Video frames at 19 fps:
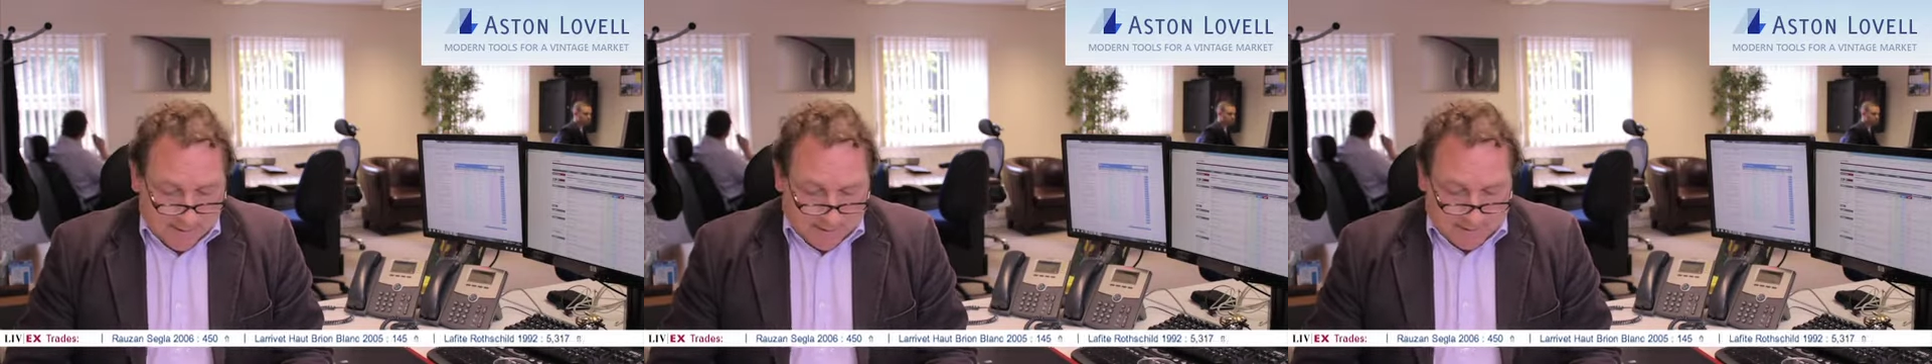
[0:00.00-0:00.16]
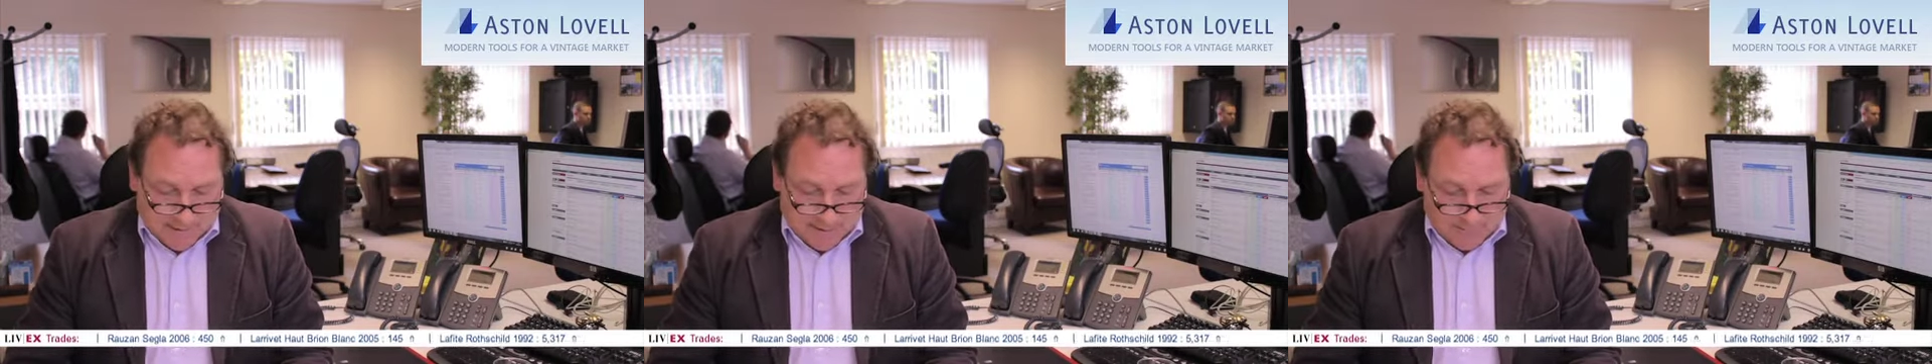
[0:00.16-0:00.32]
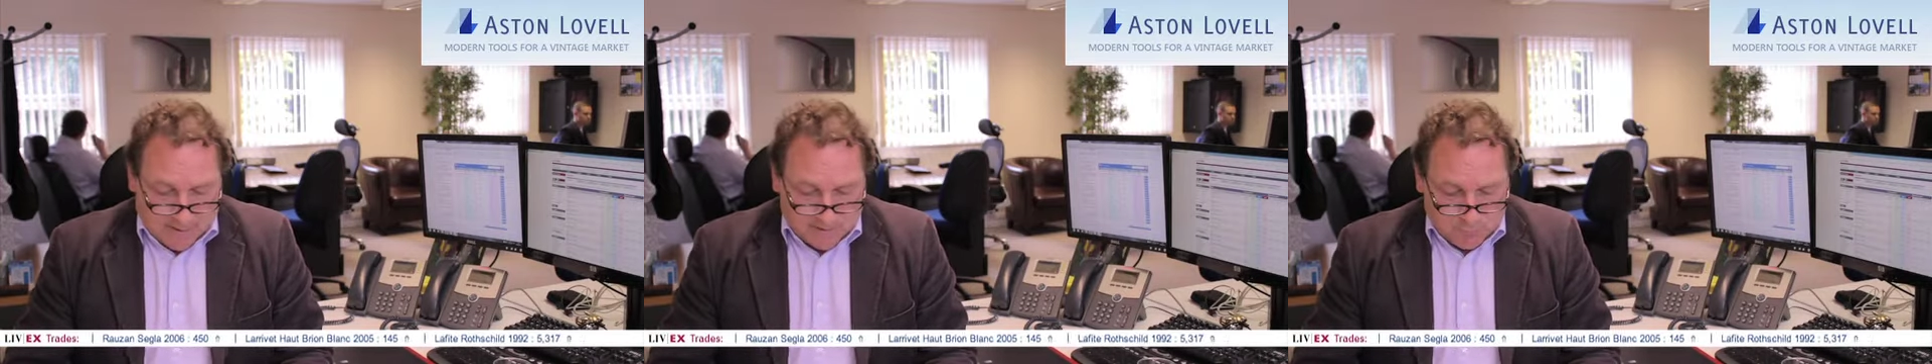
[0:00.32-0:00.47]

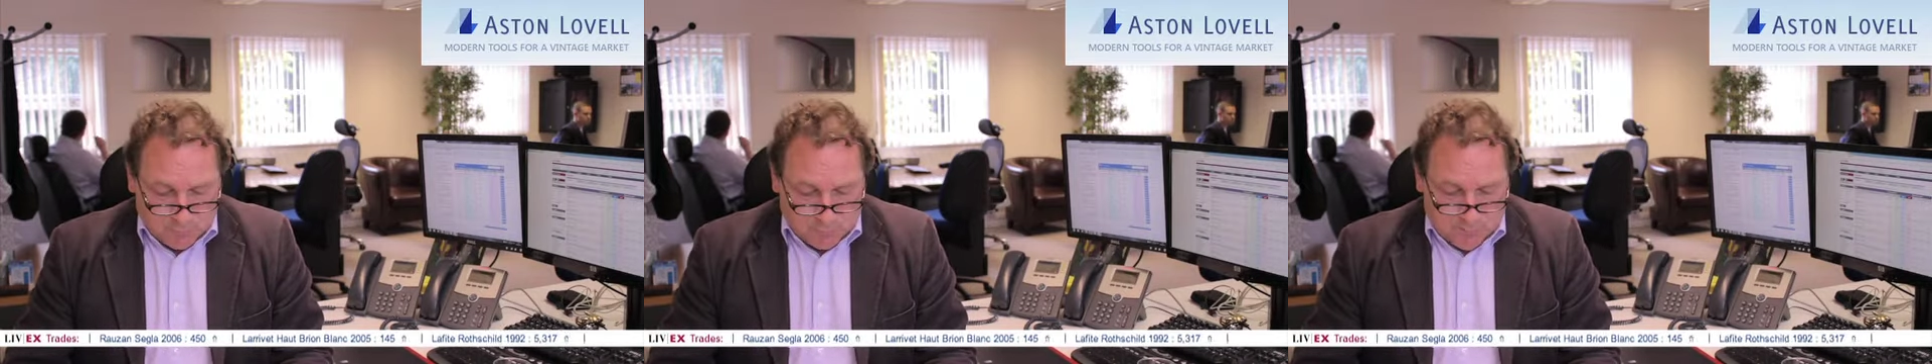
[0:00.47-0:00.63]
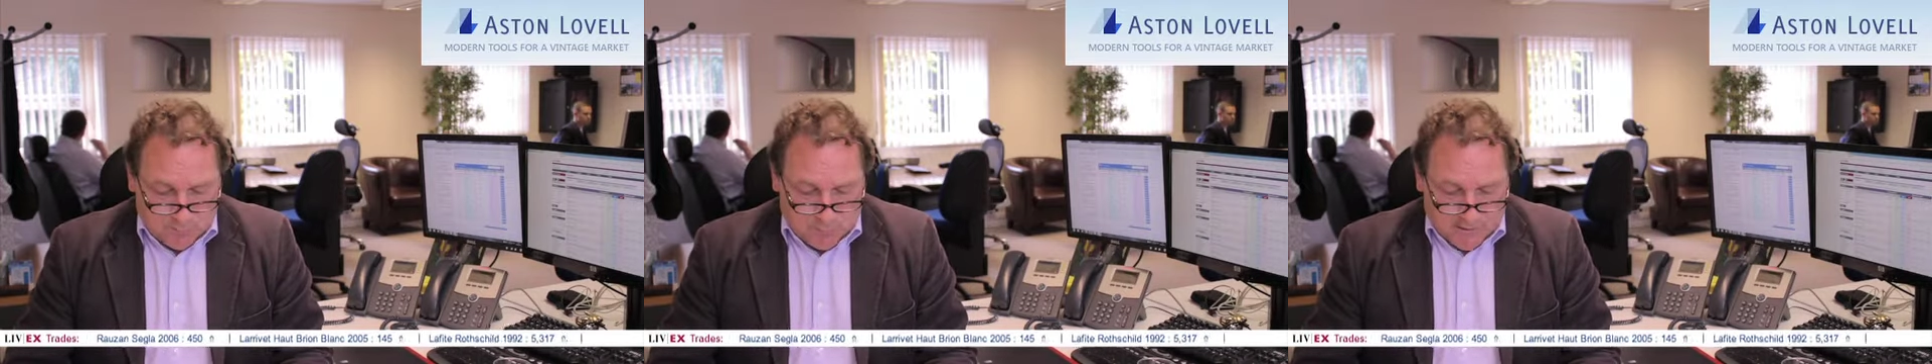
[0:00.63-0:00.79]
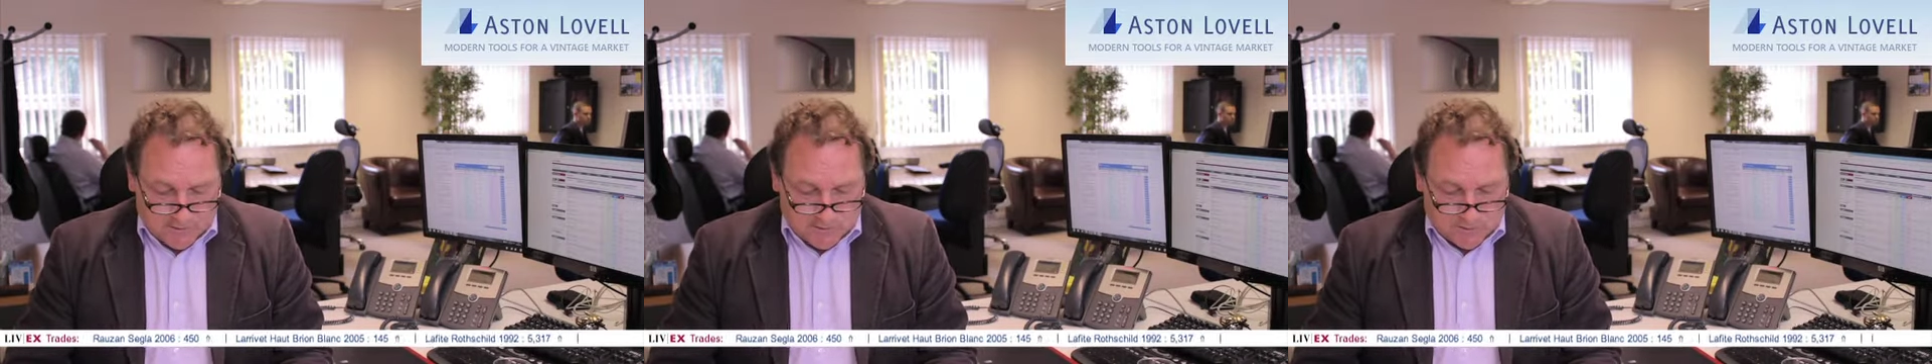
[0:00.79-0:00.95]
Now, as we
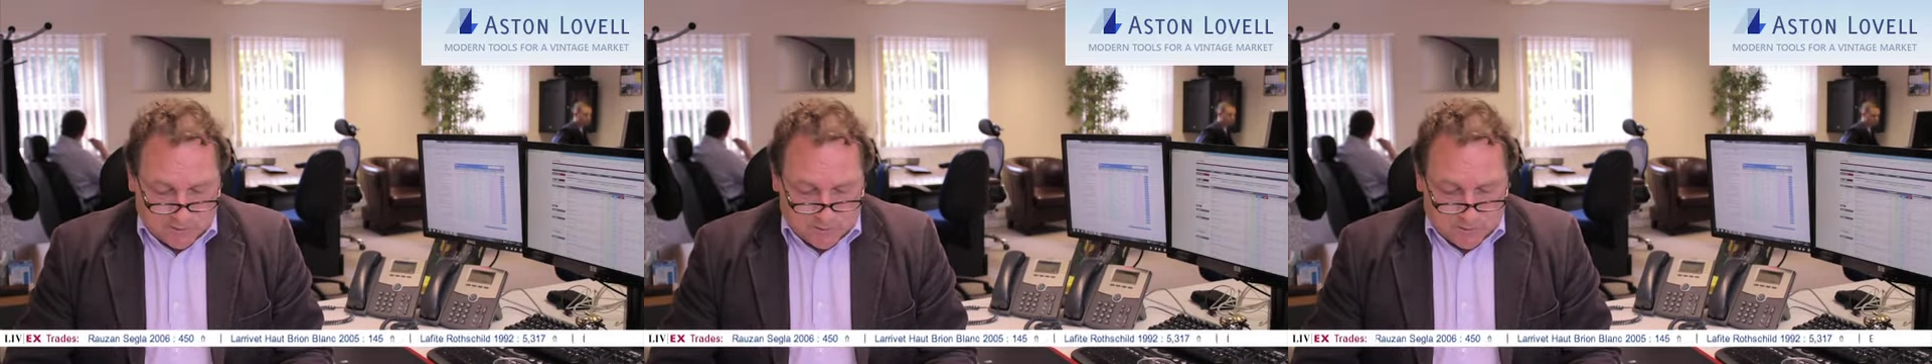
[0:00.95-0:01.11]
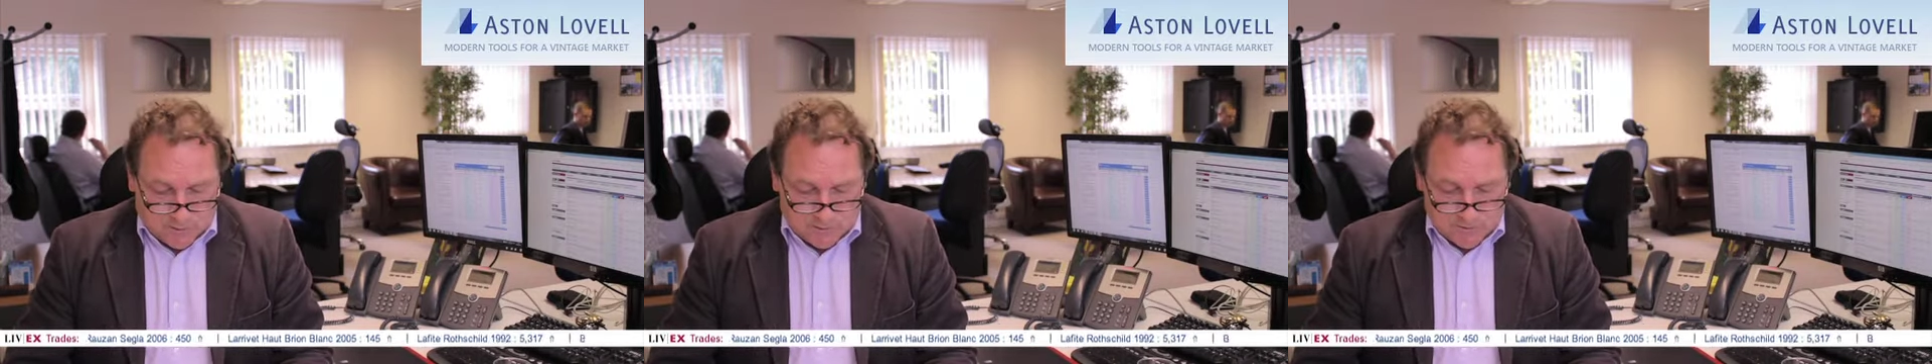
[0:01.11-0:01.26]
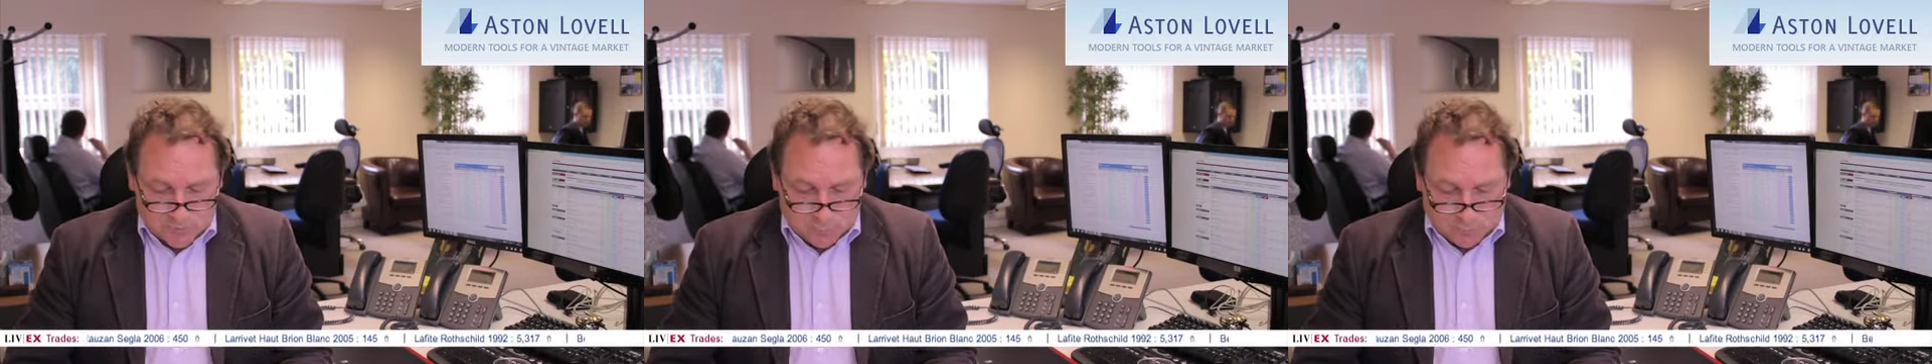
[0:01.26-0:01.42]
mentioned
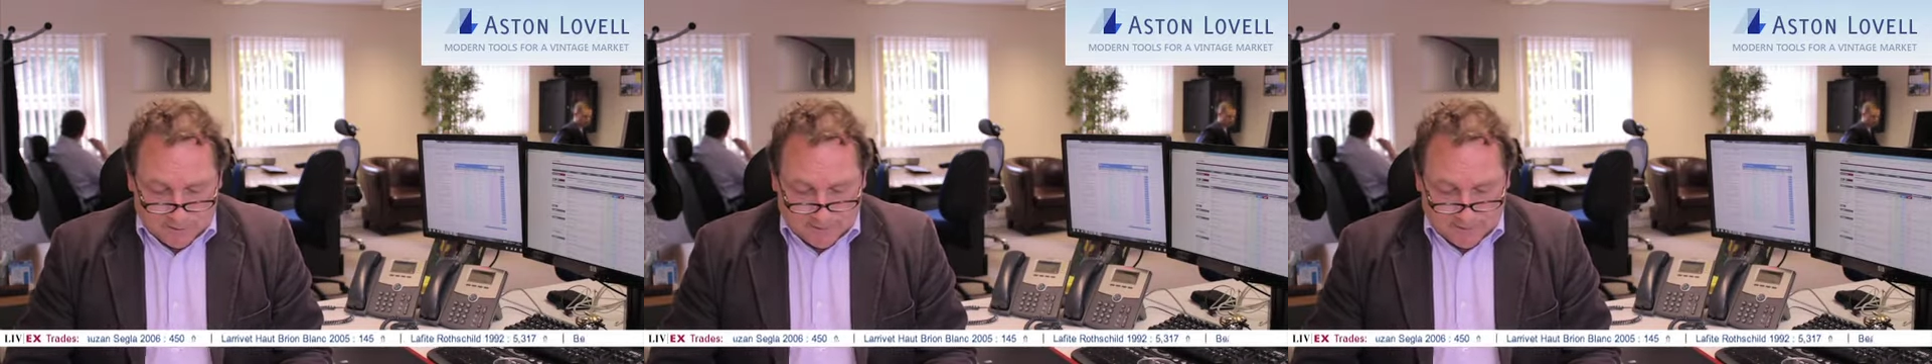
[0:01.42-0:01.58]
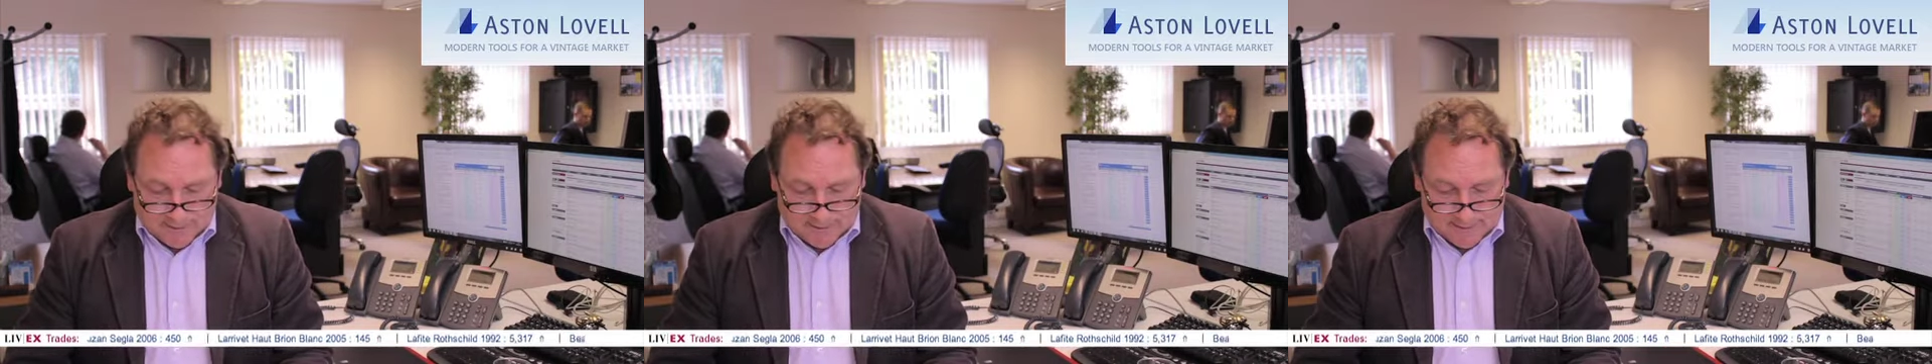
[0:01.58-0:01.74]
last week,